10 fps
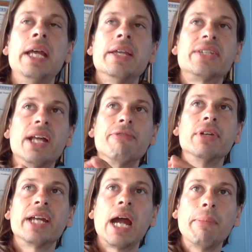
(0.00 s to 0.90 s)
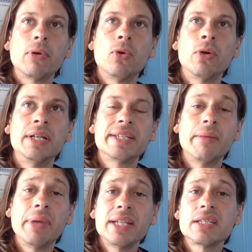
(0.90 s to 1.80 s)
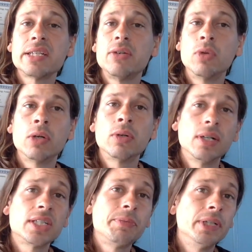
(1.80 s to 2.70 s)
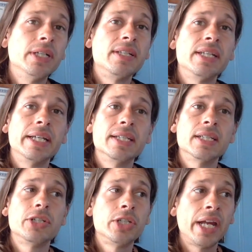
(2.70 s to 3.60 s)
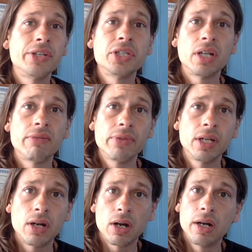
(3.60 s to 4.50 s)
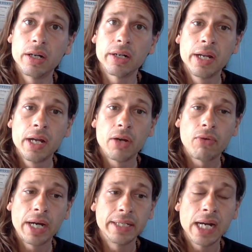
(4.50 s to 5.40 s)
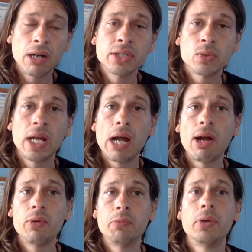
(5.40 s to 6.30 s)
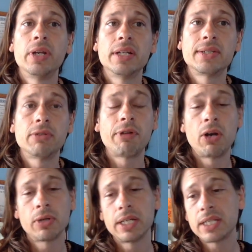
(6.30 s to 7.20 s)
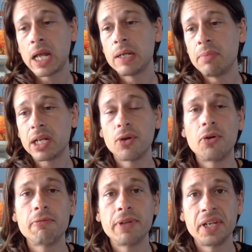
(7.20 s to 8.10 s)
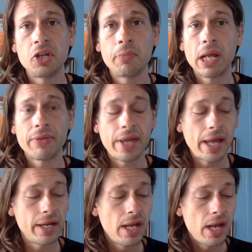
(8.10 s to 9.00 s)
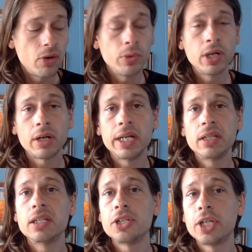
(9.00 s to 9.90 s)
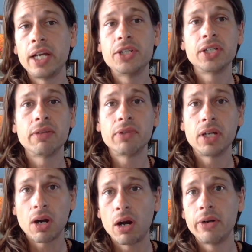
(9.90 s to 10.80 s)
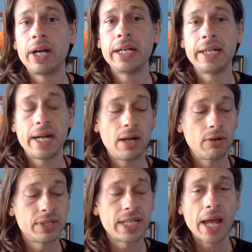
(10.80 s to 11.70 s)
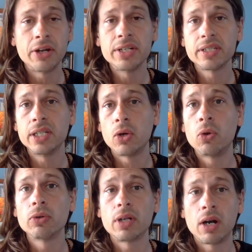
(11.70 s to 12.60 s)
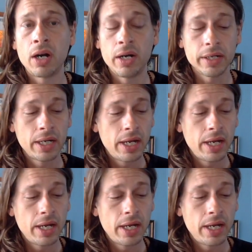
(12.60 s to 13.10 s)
stuff in Capricorn is that basically what we're experiencing is a changing of the guard right now, is how I would put it. So if I don't get time to make a whole video about that, we are in the changing of the guard right now. Saturn is the old guard.